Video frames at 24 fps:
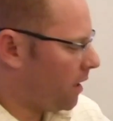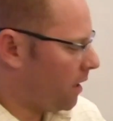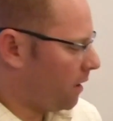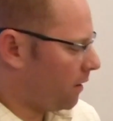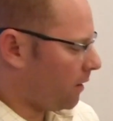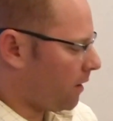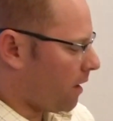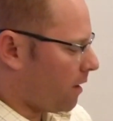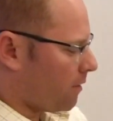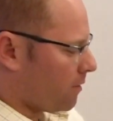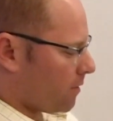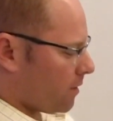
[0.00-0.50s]
It
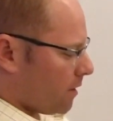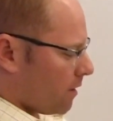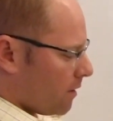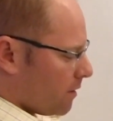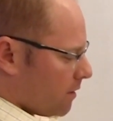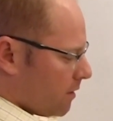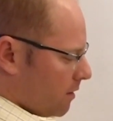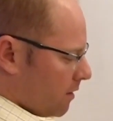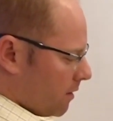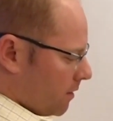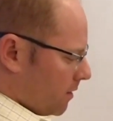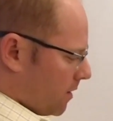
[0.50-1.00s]
allows
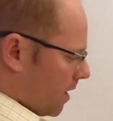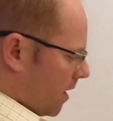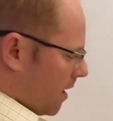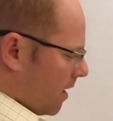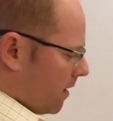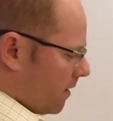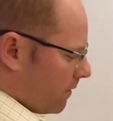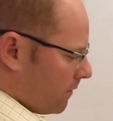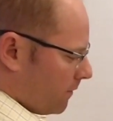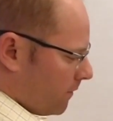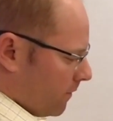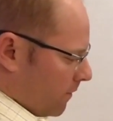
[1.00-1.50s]
us to
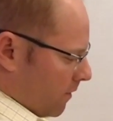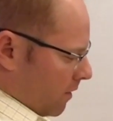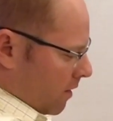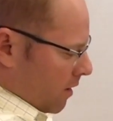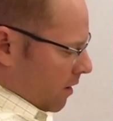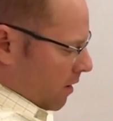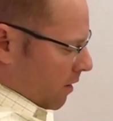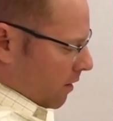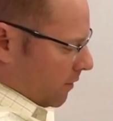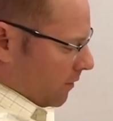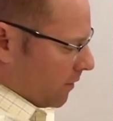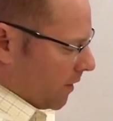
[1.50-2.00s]
have
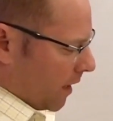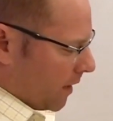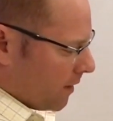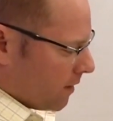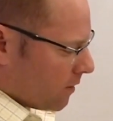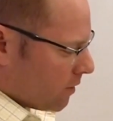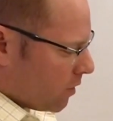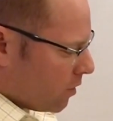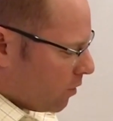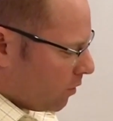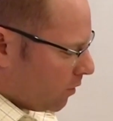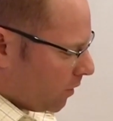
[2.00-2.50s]

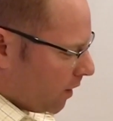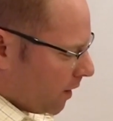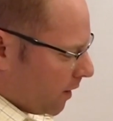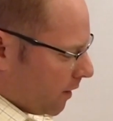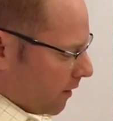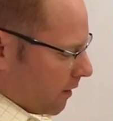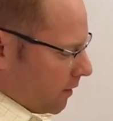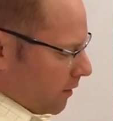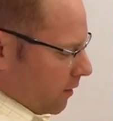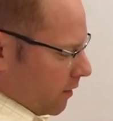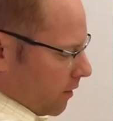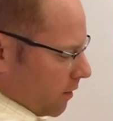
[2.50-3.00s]
nice
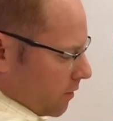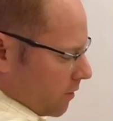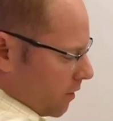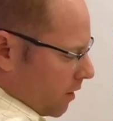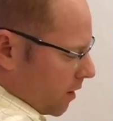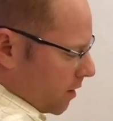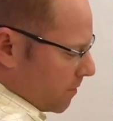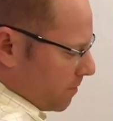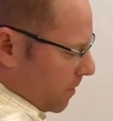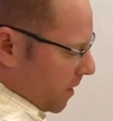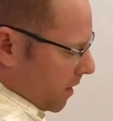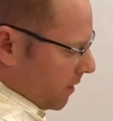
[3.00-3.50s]
cooling in our
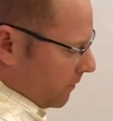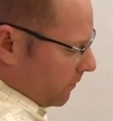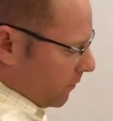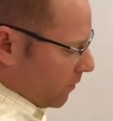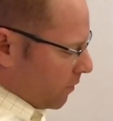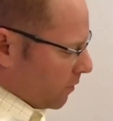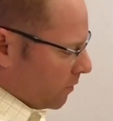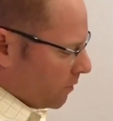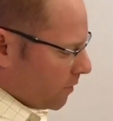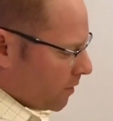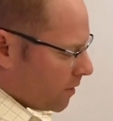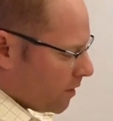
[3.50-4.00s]
exhaust
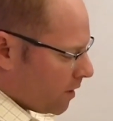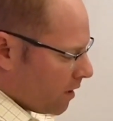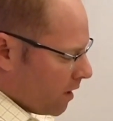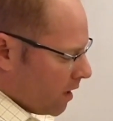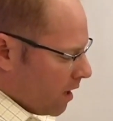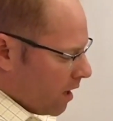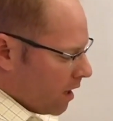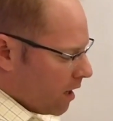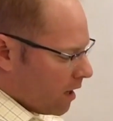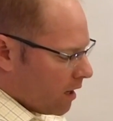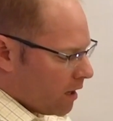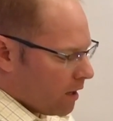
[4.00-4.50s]
manifolds.
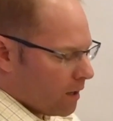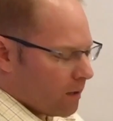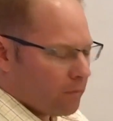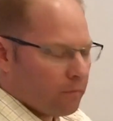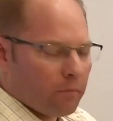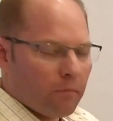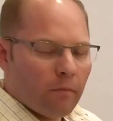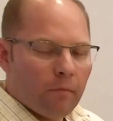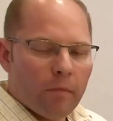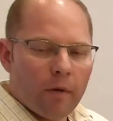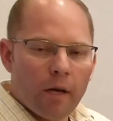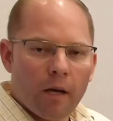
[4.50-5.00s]

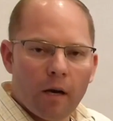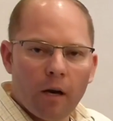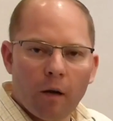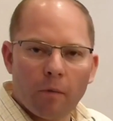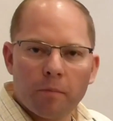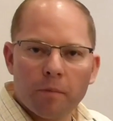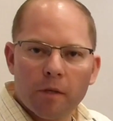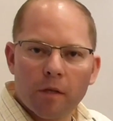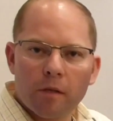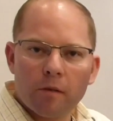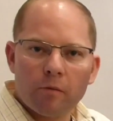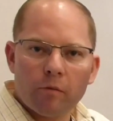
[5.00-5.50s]
Um, it
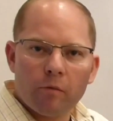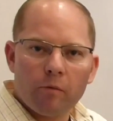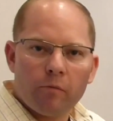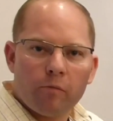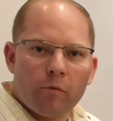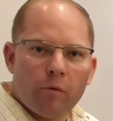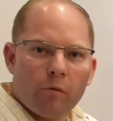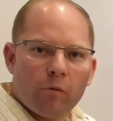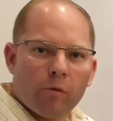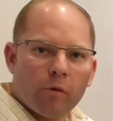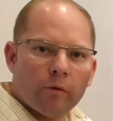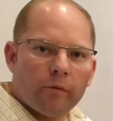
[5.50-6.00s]
helps us with
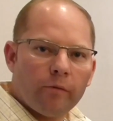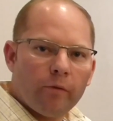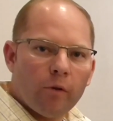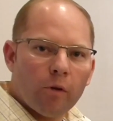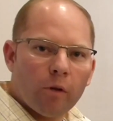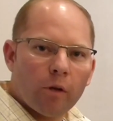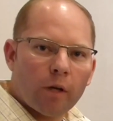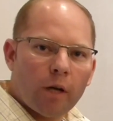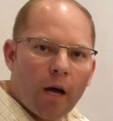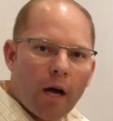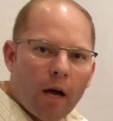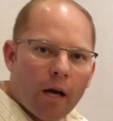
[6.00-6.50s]
rural
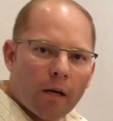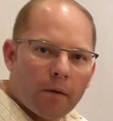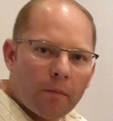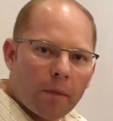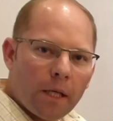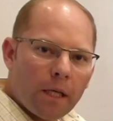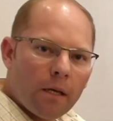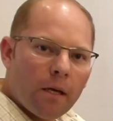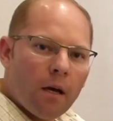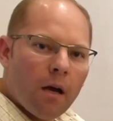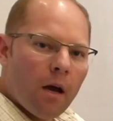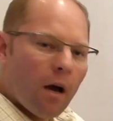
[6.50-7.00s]
fuel
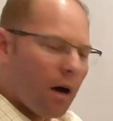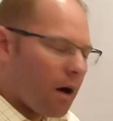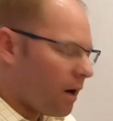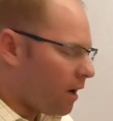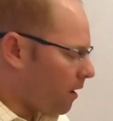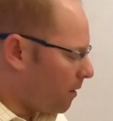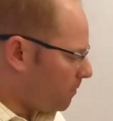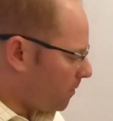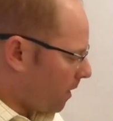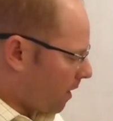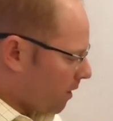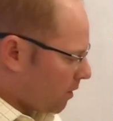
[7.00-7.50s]
economy
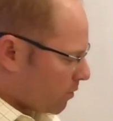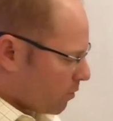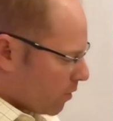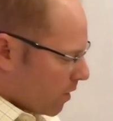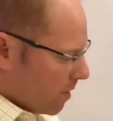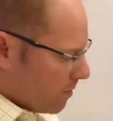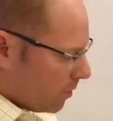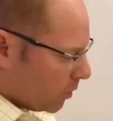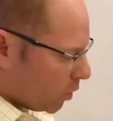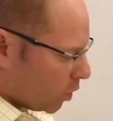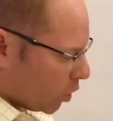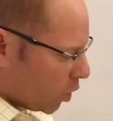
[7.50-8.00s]
um, because
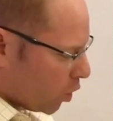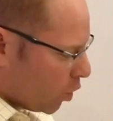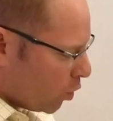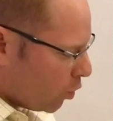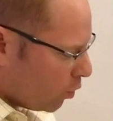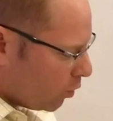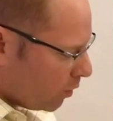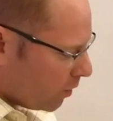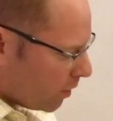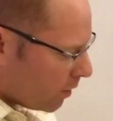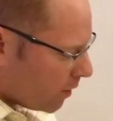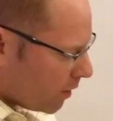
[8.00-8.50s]
we're able to
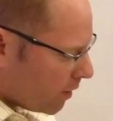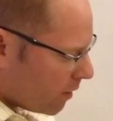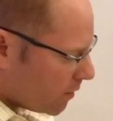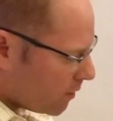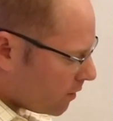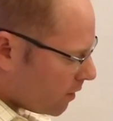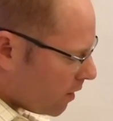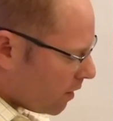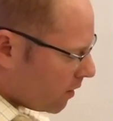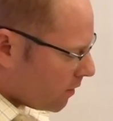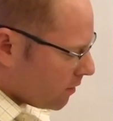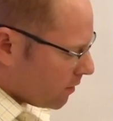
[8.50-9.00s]
cool our
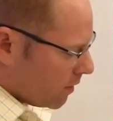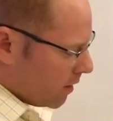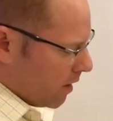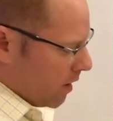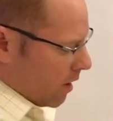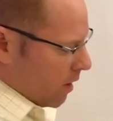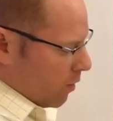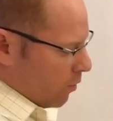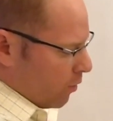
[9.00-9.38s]
exhaust.